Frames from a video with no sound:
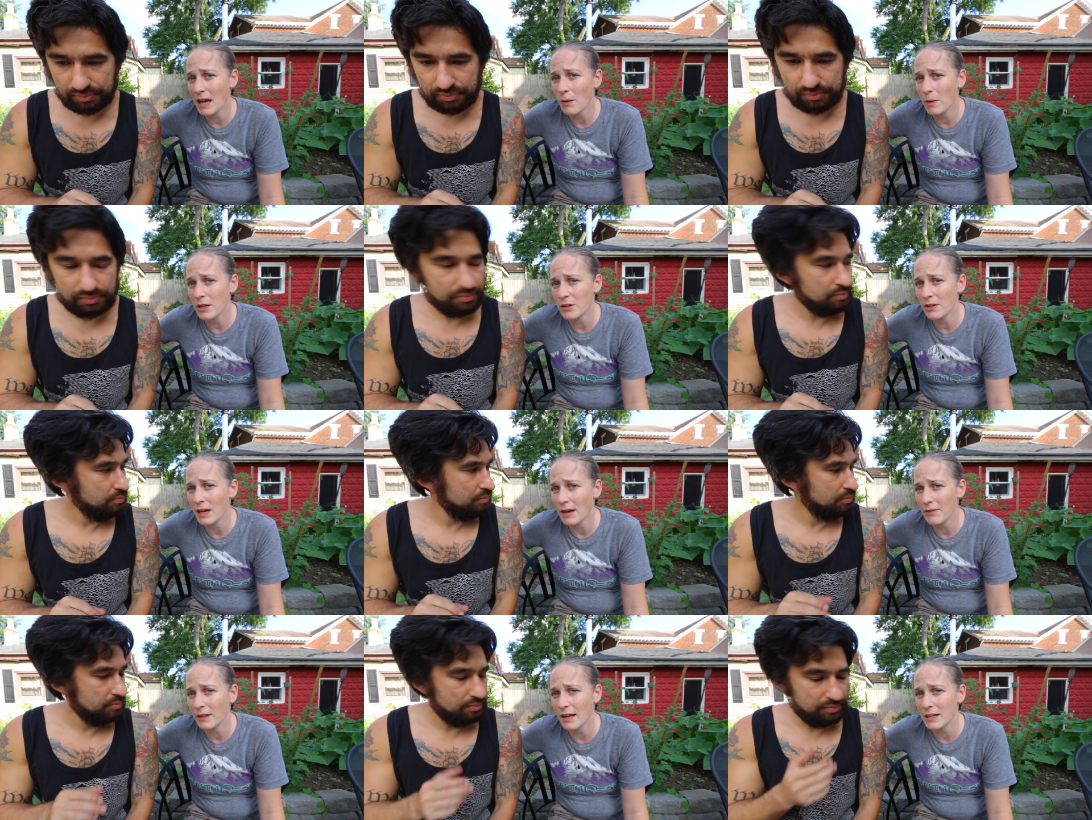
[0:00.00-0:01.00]
Speaker 1: hey, I want you to have
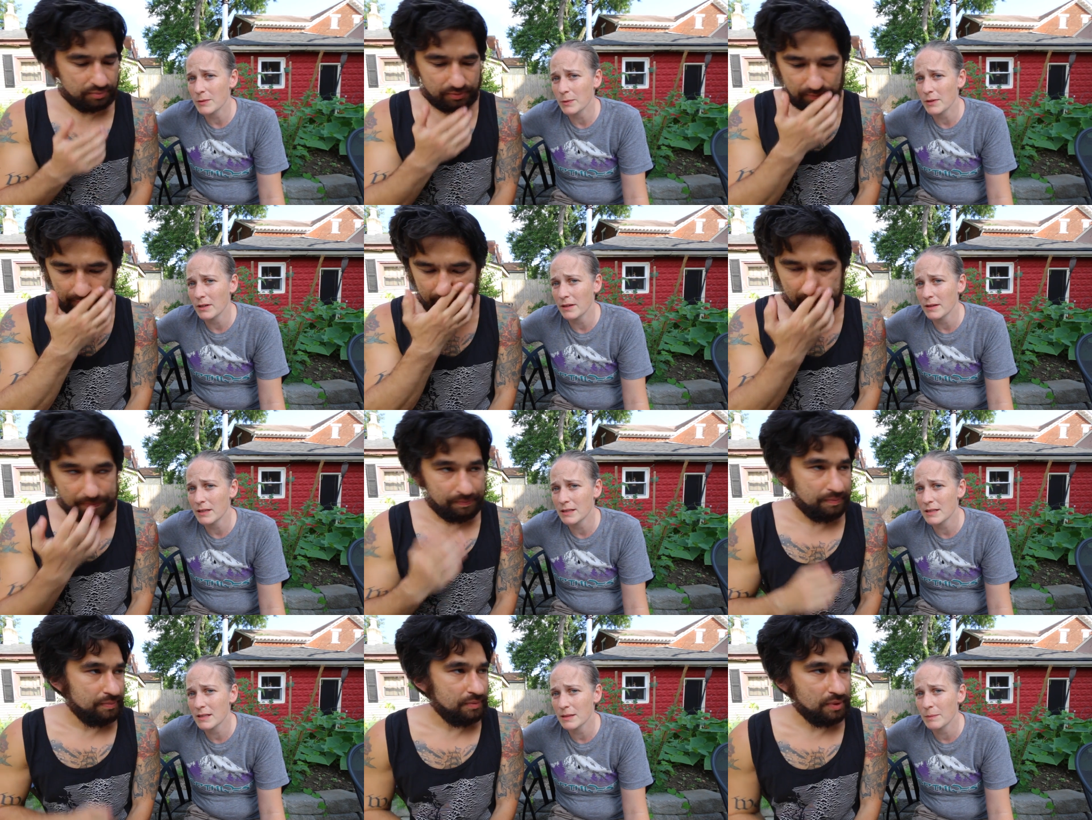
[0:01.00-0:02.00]
the last word on
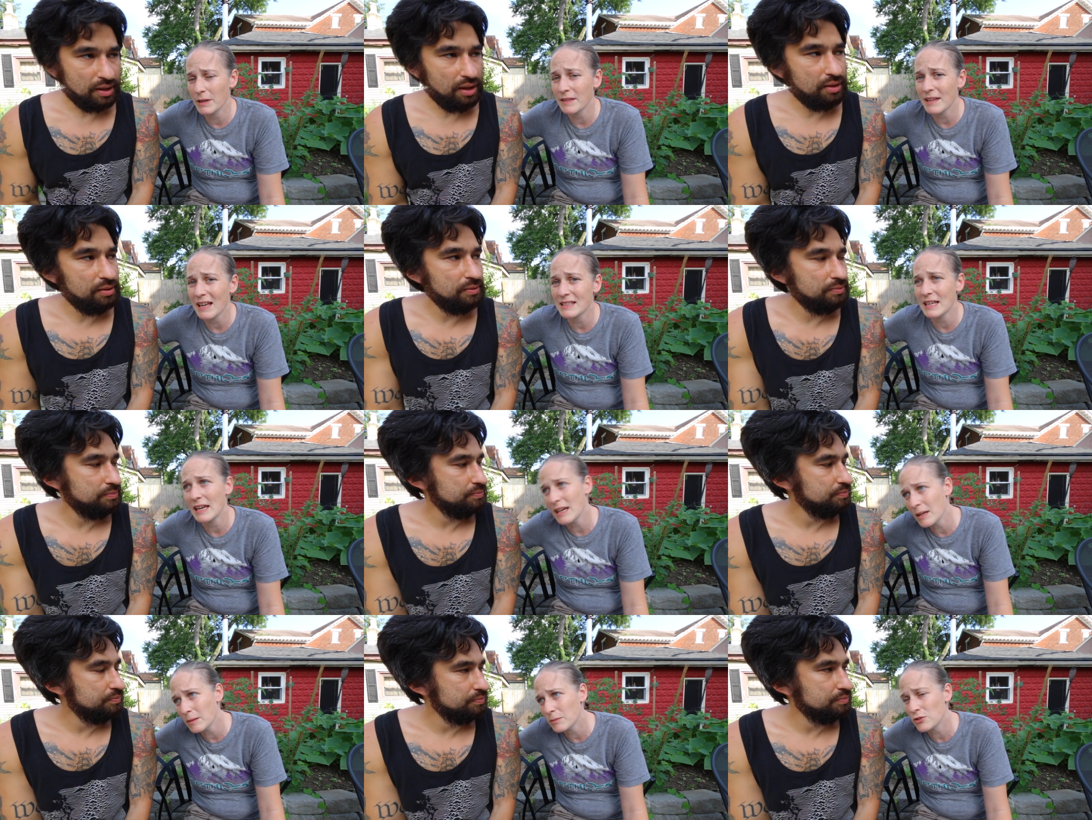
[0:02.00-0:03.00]
this. But that's
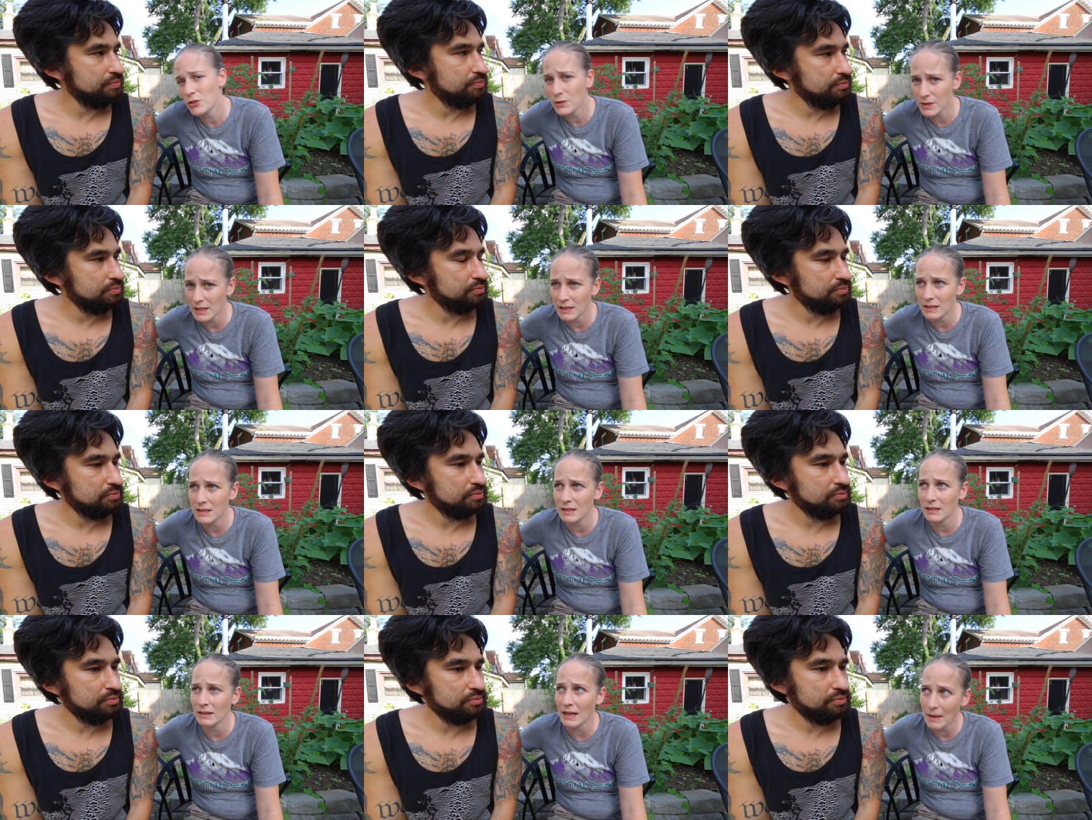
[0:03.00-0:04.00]
him choosing to
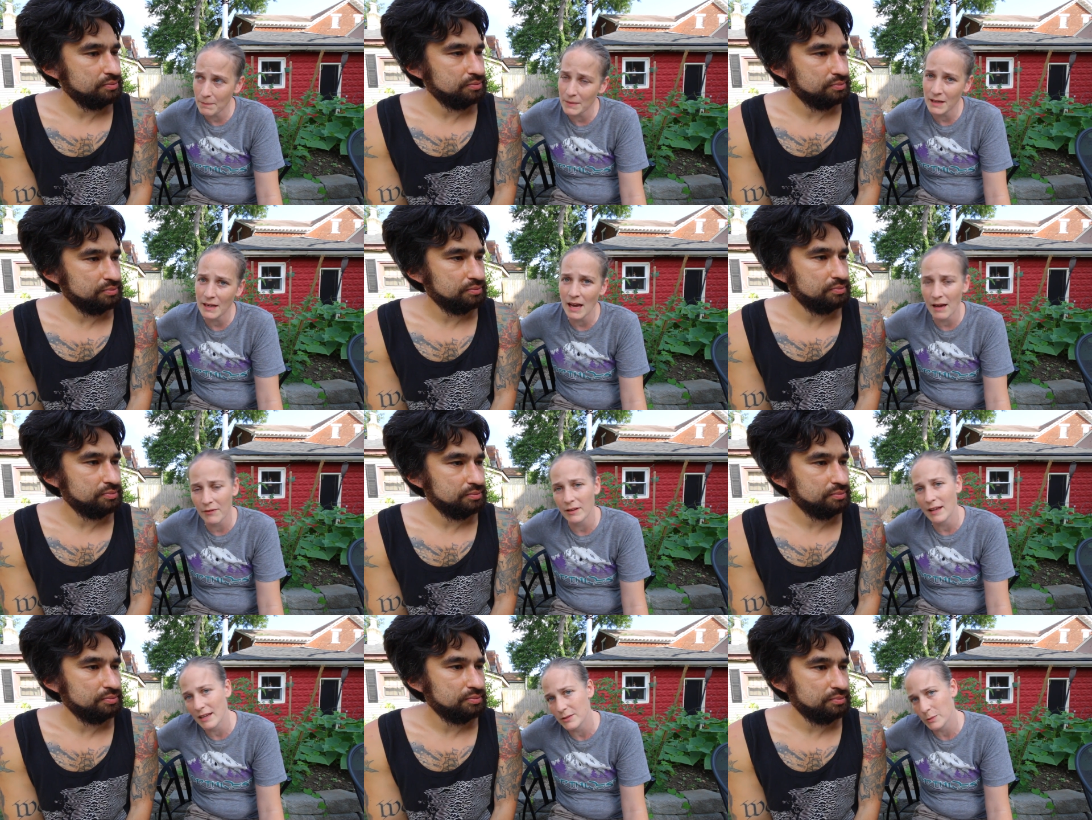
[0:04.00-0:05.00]
let me have the
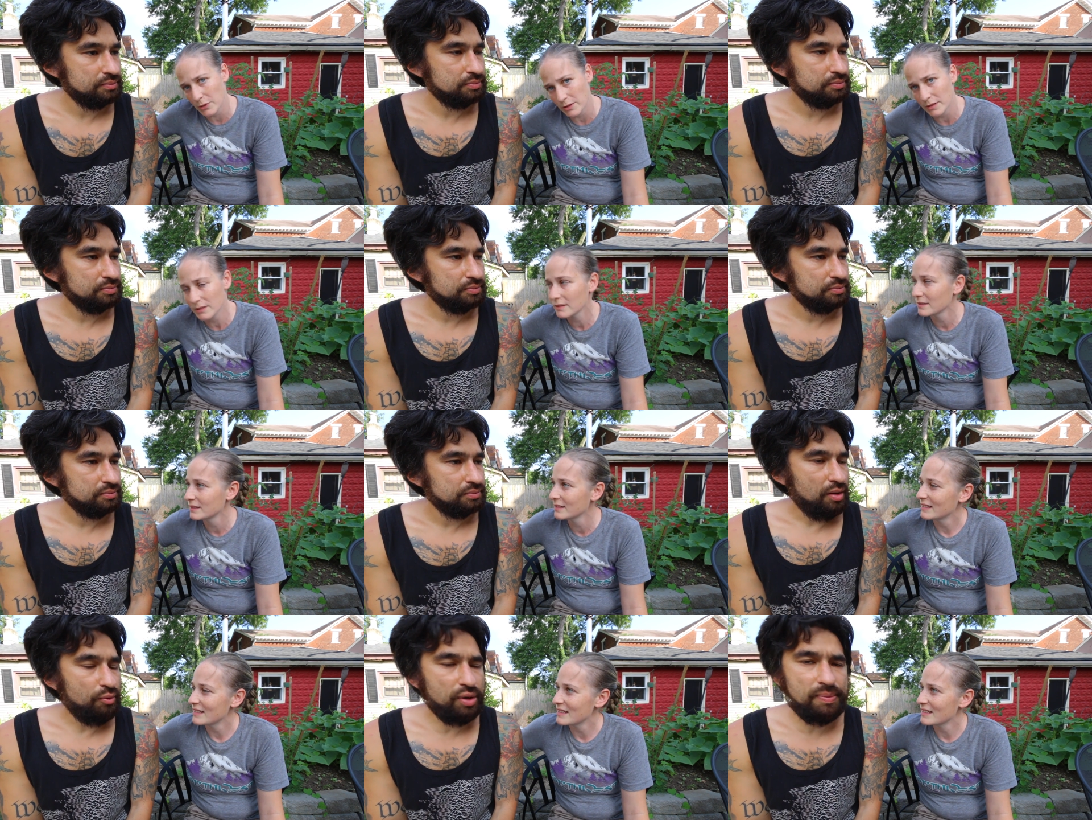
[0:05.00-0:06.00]
last word.
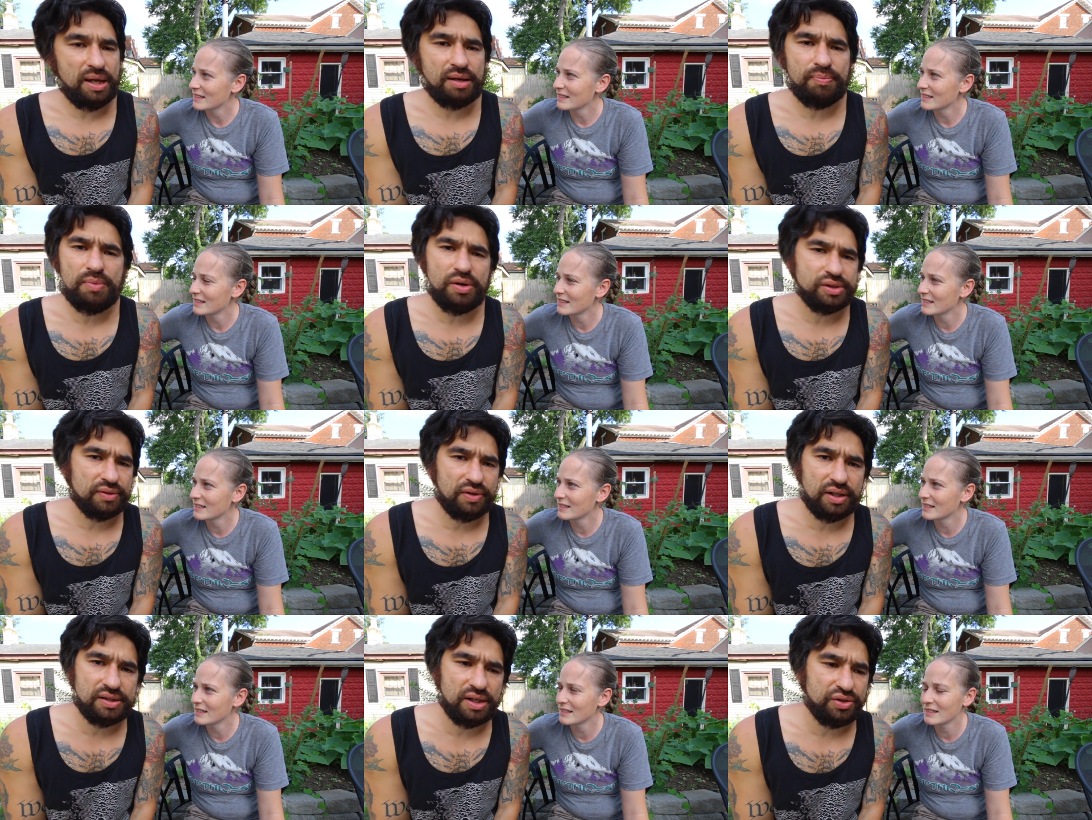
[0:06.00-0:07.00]
Speaker 2: We make most of our
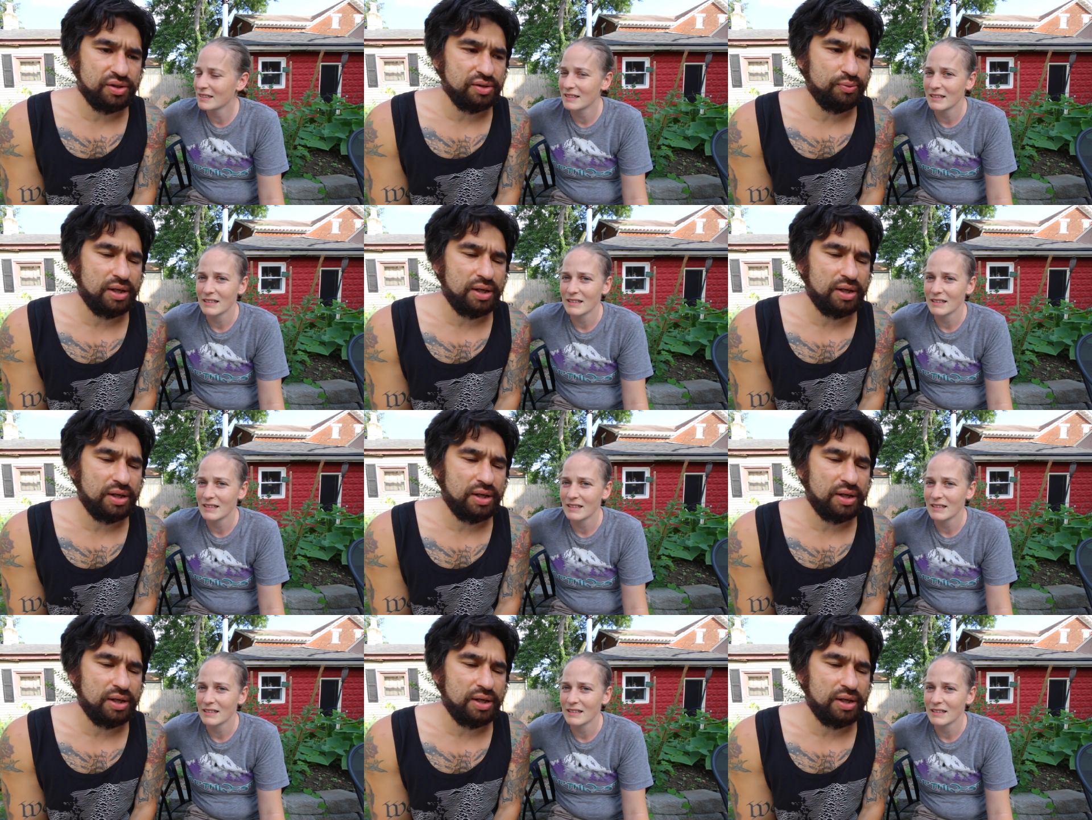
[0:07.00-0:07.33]
decisions